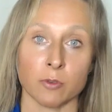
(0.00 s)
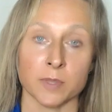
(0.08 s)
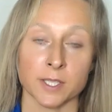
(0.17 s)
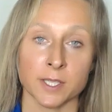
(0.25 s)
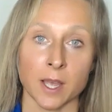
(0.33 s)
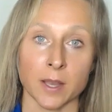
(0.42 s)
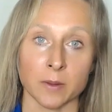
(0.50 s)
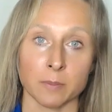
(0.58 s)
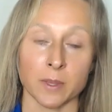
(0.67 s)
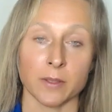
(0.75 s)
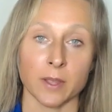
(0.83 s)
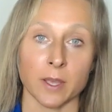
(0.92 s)
from the sun,
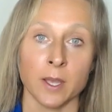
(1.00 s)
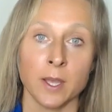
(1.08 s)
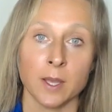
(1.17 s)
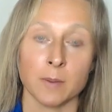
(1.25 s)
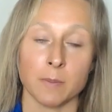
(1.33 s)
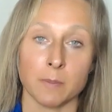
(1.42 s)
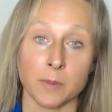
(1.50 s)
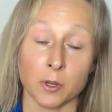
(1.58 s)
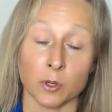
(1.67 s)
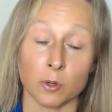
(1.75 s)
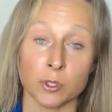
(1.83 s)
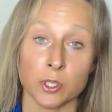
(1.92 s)
but you
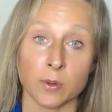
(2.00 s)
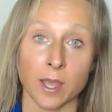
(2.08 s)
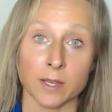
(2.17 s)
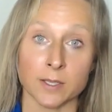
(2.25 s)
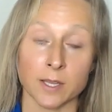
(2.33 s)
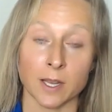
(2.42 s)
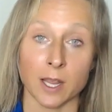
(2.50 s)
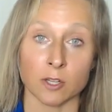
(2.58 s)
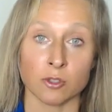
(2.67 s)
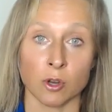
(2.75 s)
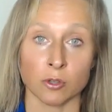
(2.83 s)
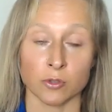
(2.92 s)
can also get
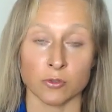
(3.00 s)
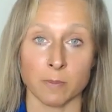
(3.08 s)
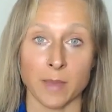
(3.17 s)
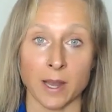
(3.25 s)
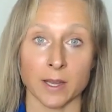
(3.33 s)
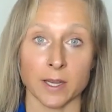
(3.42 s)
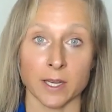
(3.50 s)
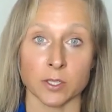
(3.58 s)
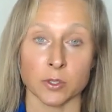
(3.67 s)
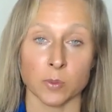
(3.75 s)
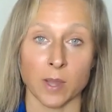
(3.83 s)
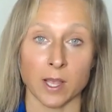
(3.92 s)
electrons from melanin
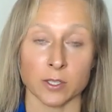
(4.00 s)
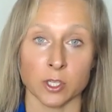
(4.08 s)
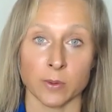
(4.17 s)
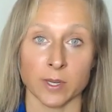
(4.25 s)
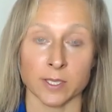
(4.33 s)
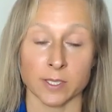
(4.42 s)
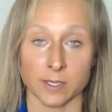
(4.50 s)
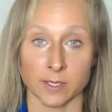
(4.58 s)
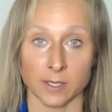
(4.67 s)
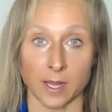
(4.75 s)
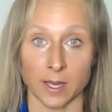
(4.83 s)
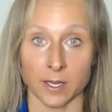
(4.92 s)
as well. So it's
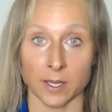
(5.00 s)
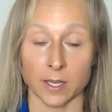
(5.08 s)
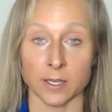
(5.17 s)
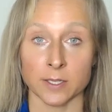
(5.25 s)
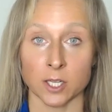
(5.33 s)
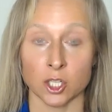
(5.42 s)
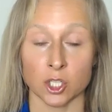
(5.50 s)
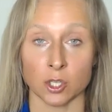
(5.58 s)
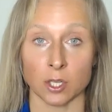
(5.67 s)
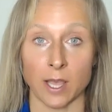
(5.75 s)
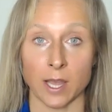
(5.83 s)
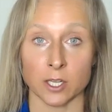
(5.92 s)
like an
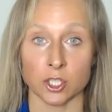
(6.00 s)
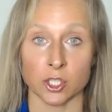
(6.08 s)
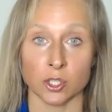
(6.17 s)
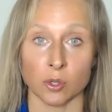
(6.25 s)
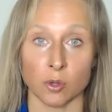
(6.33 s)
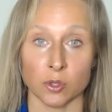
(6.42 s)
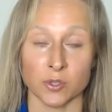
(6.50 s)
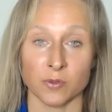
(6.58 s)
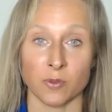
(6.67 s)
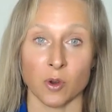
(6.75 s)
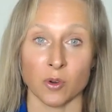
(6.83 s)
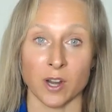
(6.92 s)
additional energy source
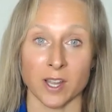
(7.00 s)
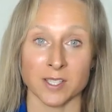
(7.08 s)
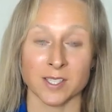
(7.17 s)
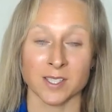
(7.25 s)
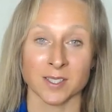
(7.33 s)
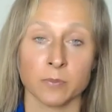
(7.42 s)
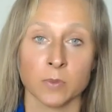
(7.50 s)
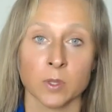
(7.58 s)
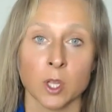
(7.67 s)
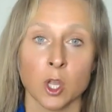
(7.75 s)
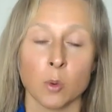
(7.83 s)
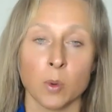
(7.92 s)
for us.
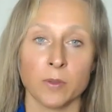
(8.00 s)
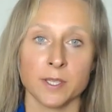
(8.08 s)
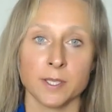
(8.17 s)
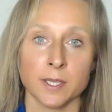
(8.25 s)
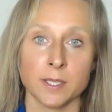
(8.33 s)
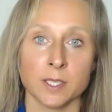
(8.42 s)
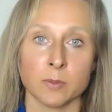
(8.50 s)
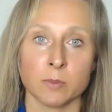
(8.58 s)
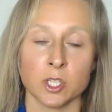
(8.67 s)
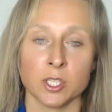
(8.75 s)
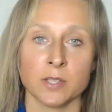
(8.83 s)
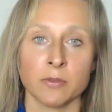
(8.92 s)
With this system,
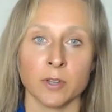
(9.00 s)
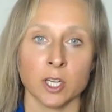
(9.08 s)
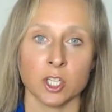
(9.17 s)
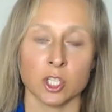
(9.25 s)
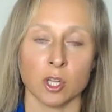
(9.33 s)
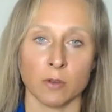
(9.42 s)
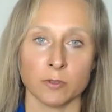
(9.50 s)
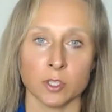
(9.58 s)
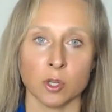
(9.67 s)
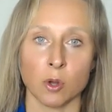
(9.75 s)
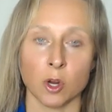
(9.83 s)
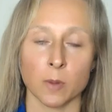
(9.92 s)
just to finish it off, to
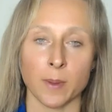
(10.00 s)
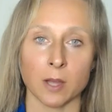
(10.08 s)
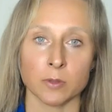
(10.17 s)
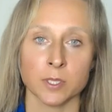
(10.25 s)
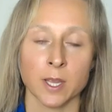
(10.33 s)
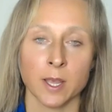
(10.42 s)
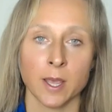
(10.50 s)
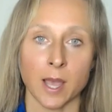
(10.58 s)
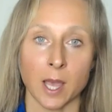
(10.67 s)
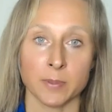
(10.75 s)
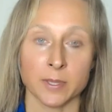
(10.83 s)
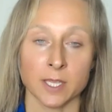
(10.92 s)
talk about
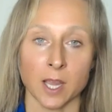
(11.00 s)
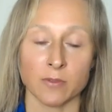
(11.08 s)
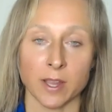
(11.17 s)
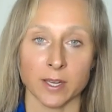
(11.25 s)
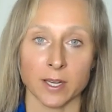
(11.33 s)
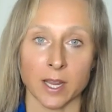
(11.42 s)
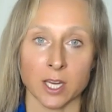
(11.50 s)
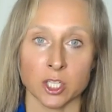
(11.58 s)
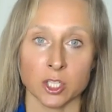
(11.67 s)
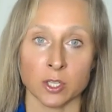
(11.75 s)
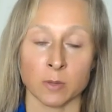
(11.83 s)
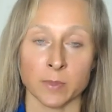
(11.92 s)
appetite
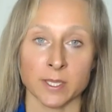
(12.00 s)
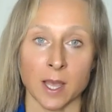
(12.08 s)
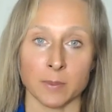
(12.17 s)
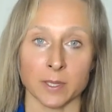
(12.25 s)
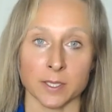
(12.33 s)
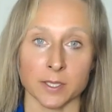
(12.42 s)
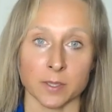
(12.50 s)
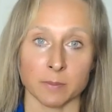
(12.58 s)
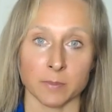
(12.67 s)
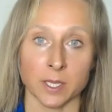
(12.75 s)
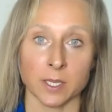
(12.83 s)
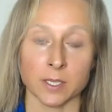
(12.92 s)
regulation and
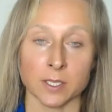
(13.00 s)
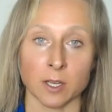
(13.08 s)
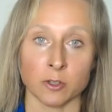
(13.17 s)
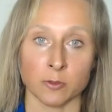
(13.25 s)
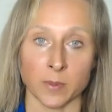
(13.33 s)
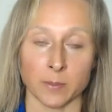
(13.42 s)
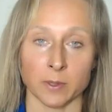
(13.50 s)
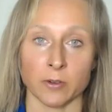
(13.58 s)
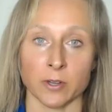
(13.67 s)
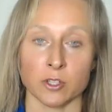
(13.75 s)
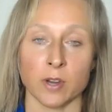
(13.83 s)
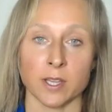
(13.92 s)
metabolism, because a lot of people are
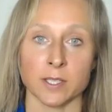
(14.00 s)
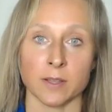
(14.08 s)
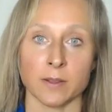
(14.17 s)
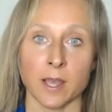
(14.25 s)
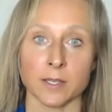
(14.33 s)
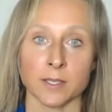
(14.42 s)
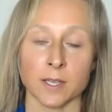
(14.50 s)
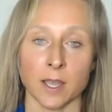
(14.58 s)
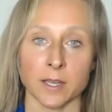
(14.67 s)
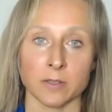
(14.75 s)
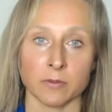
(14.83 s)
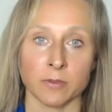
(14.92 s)
interested in that
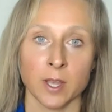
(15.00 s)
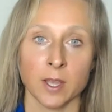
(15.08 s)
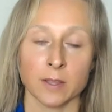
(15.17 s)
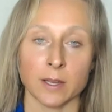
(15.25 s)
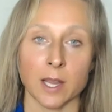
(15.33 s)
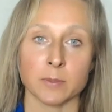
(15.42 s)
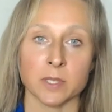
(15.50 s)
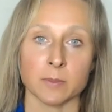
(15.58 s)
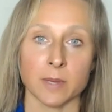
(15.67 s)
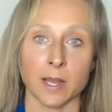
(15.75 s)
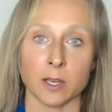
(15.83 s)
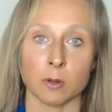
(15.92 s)
side of the
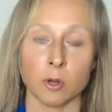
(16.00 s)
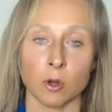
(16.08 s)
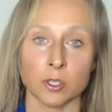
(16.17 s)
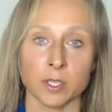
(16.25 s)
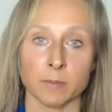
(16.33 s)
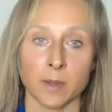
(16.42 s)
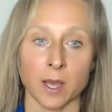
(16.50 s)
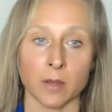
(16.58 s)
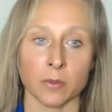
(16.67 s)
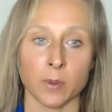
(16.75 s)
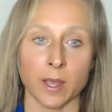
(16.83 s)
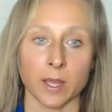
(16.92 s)
leptin-melanocortin
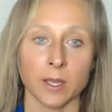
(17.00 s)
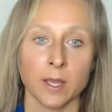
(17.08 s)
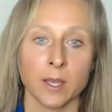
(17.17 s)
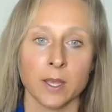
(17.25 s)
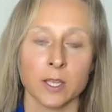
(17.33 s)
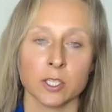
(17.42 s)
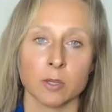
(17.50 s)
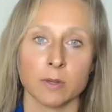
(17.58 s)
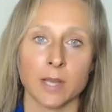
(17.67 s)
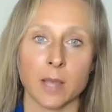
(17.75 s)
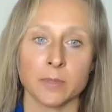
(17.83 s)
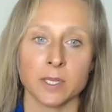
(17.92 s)
pathway. So
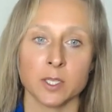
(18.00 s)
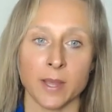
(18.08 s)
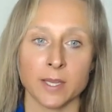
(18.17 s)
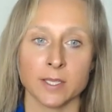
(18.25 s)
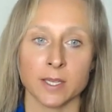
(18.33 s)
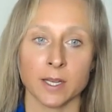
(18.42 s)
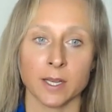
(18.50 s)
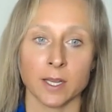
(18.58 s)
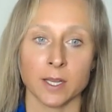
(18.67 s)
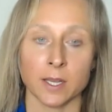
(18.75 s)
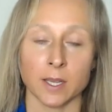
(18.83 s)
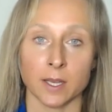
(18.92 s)
leptin is
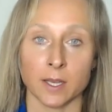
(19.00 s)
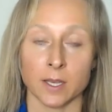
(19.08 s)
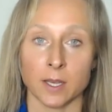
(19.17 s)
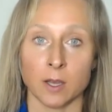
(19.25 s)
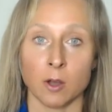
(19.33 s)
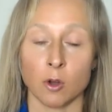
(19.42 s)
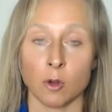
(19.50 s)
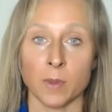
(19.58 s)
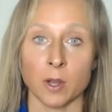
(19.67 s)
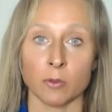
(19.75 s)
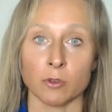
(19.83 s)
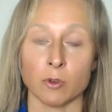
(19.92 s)
basically a
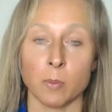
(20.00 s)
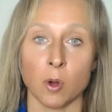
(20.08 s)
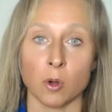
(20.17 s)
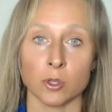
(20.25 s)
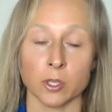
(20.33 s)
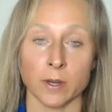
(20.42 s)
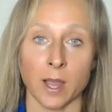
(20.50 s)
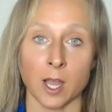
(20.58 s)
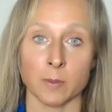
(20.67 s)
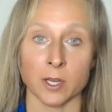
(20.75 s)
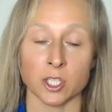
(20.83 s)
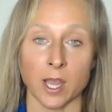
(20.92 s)
hormone that reports on
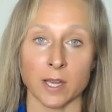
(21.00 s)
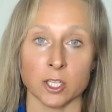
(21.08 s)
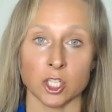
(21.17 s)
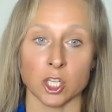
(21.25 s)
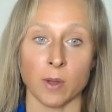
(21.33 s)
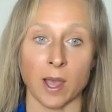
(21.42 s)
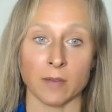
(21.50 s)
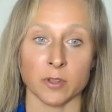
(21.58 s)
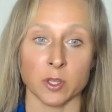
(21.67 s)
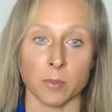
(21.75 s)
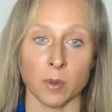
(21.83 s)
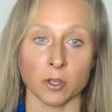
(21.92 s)
how much energy you have in
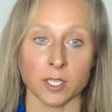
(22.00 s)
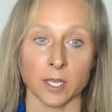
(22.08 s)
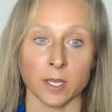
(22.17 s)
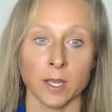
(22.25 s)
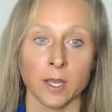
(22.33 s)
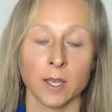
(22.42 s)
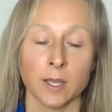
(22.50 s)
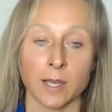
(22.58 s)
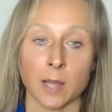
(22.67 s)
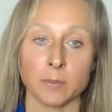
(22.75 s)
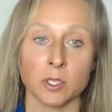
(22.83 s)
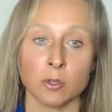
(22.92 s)
the body.
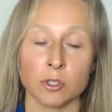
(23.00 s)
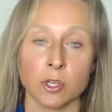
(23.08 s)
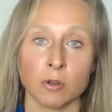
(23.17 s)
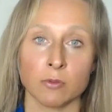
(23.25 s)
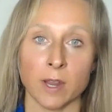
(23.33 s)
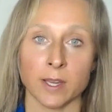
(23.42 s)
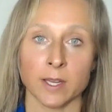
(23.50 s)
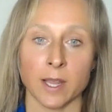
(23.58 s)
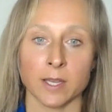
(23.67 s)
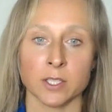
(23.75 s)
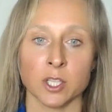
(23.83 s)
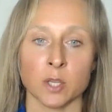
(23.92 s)
Leptin also
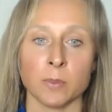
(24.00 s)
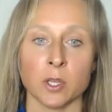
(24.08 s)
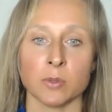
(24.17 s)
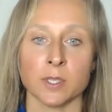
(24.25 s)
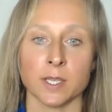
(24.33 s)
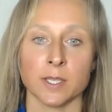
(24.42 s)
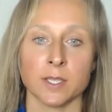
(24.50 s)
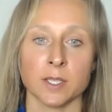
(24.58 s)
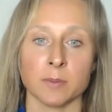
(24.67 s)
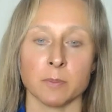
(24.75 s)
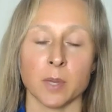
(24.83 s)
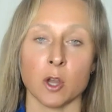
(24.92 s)
regulates the immune
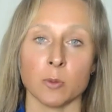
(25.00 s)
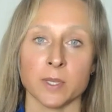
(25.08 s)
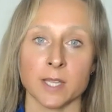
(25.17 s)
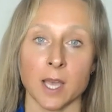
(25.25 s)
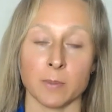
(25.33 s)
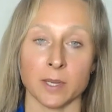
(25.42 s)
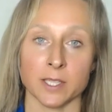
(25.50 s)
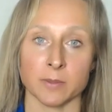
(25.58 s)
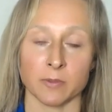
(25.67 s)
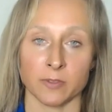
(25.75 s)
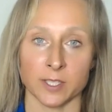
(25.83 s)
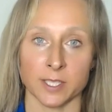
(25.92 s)
system, bone
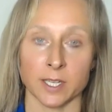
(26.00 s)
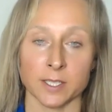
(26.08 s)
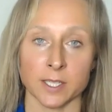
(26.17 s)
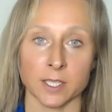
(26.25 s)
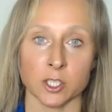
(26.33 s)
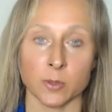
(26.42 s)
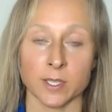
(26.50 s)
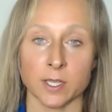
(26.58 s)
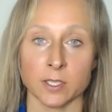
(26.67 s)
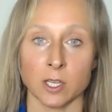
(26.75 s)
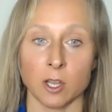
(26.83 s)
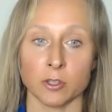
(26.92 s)
metabolism, fertility. So it
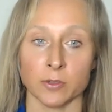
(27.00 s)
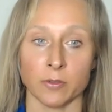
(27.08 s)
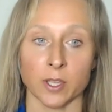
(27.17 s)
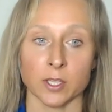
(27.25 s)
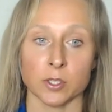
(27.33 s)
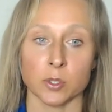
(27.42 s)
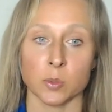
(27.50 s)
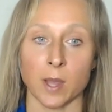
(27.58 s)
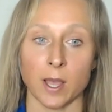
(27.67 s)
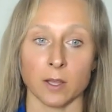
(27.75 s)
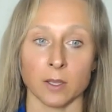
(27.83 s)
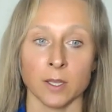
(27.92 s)
does a lot of things as
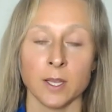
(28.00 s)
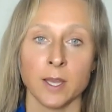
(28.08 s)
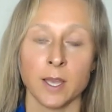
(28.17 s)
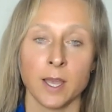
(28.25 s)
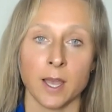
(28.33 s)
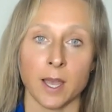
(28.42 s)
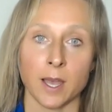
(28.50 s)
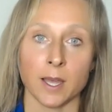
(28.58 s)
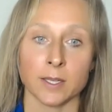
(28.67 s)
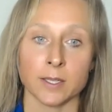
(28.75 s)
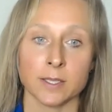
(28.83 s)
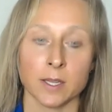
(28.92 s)
well.
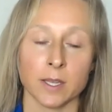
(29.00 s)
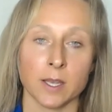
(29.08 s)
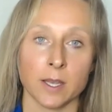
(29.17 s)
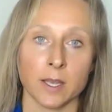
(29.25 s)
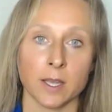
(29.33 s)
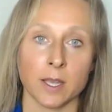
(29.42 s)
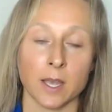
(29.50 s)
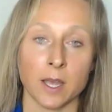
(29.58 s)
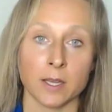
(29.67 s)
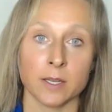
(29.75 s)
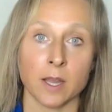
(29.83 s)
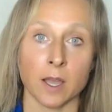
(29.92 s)
And
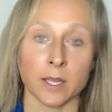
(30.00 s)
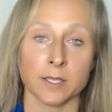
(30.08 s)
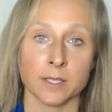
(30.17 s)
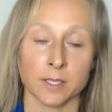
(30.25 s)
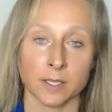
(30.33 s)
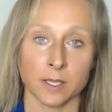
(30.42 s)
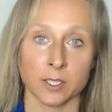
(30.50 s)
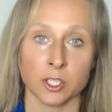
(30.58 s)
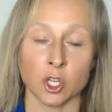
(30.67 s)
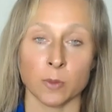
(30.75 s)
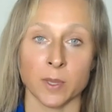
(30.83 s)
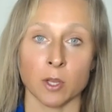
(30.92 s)
at night,
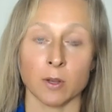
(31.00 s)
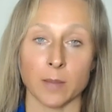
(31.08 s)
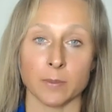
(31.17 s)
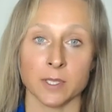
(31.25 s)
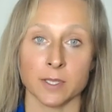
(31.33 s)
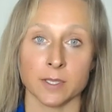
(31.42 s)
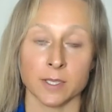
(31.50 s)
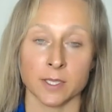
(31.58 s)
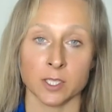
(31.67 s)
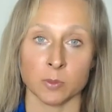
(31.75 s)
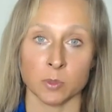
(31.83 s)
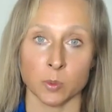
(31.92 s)
assuming your leptin
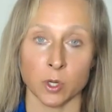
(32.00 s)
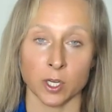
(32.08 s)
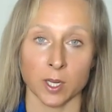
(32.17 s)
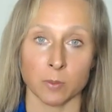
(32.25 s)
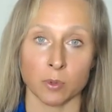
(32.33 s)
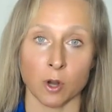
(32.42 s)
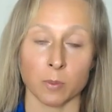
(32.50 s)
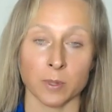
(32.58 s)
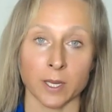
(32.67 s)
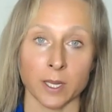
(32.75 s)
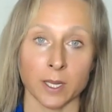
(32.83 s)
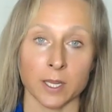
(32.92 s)
system's working
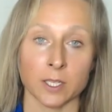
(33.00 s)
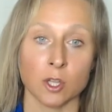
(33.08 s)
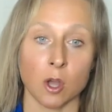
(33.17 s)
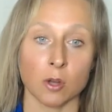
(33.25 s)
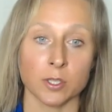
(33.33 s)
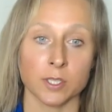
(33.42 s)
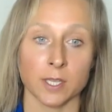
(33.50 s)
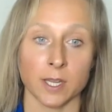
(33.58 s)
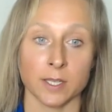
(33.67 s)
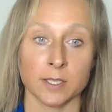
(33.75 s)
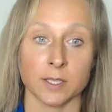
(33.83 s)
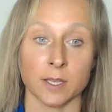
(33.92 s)
properly, it docks
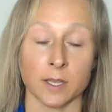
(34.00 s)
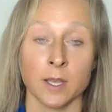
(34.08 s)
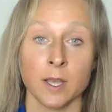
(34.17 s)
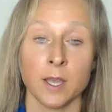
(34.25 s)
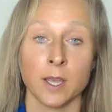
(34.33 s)
into the